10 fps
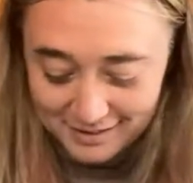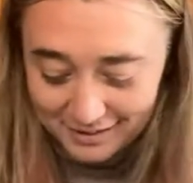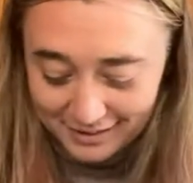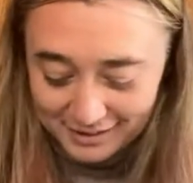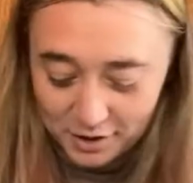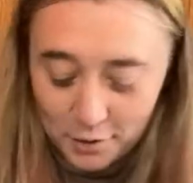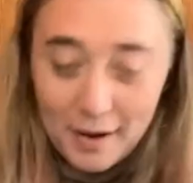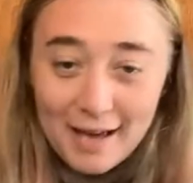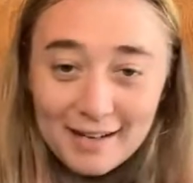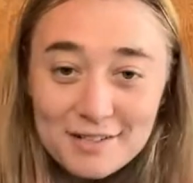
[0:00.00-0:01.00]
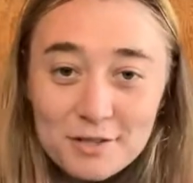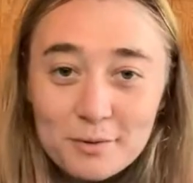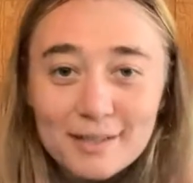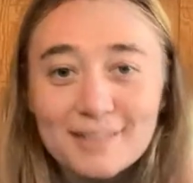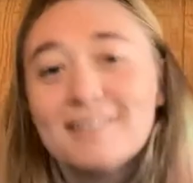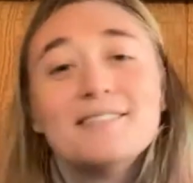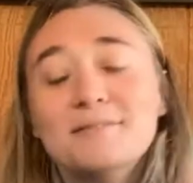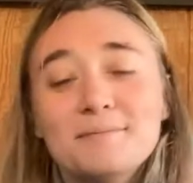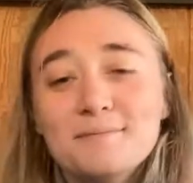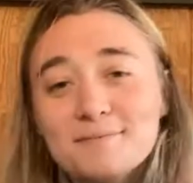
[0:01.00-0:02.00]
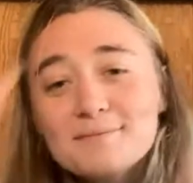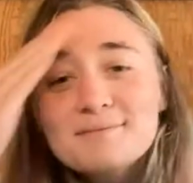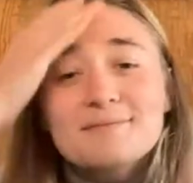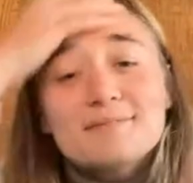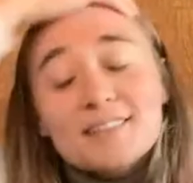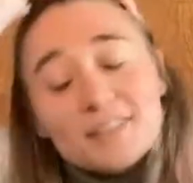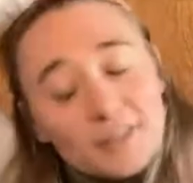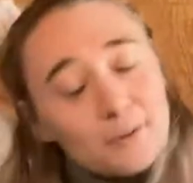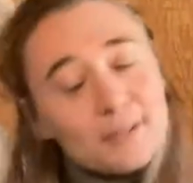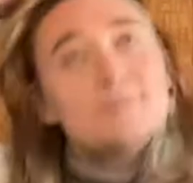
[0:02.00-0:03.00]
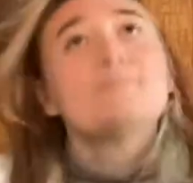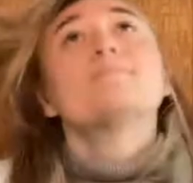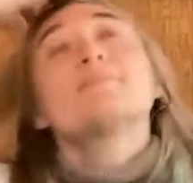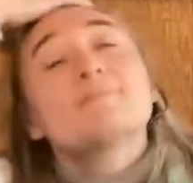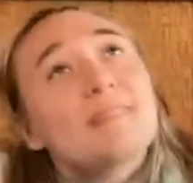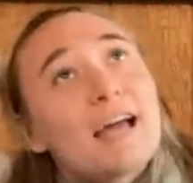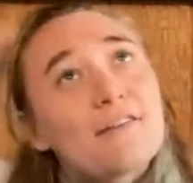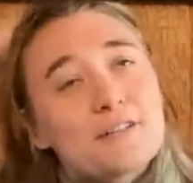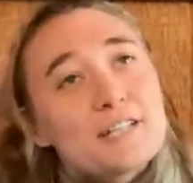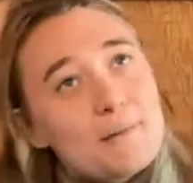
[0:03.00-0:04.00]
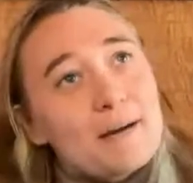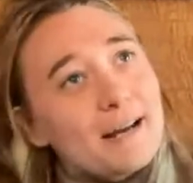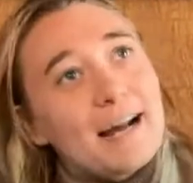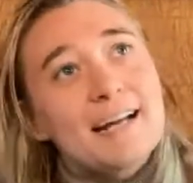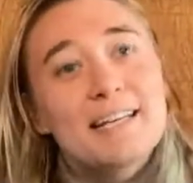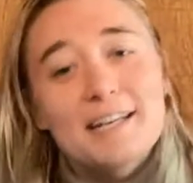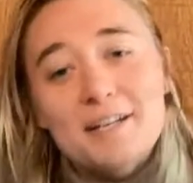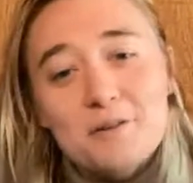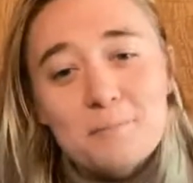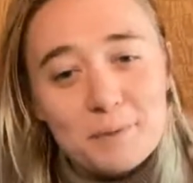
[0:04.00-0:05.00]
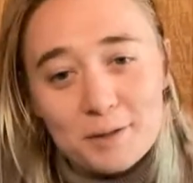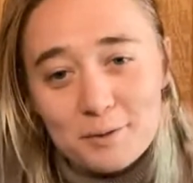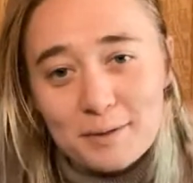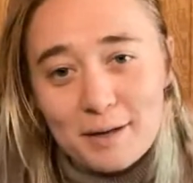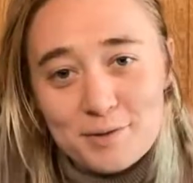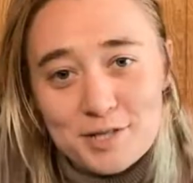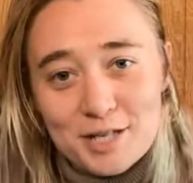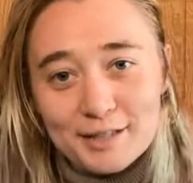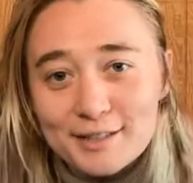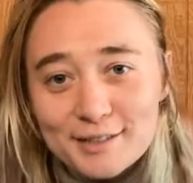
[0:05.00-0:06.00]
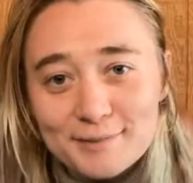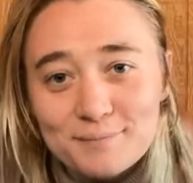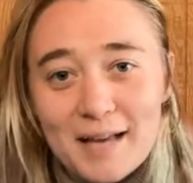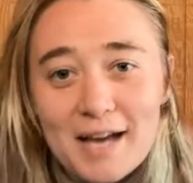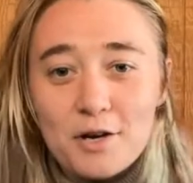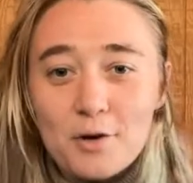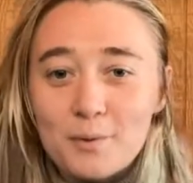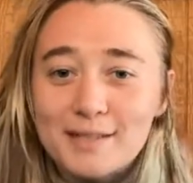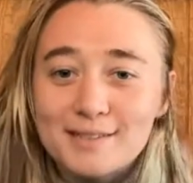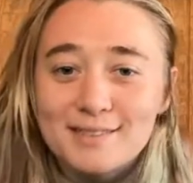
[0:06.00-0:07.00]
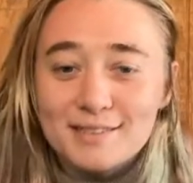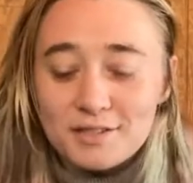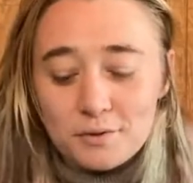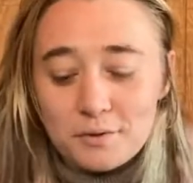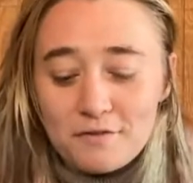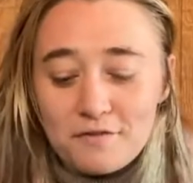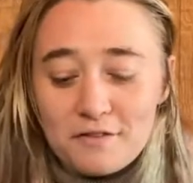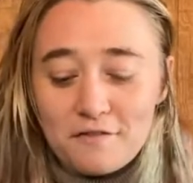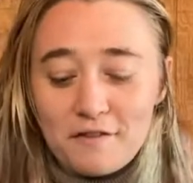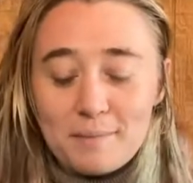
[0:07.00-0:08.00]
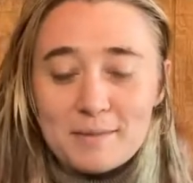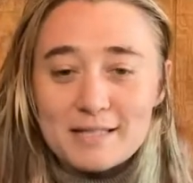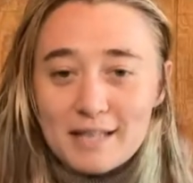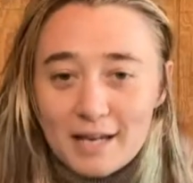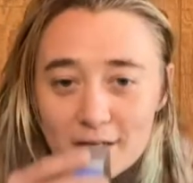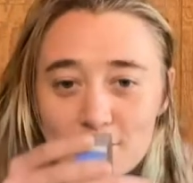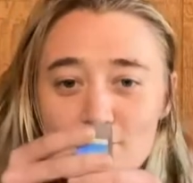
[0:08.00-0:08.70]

Let's go ahead and do a, you know, every time I'd get a new book when I was younger, I'd always do the famous like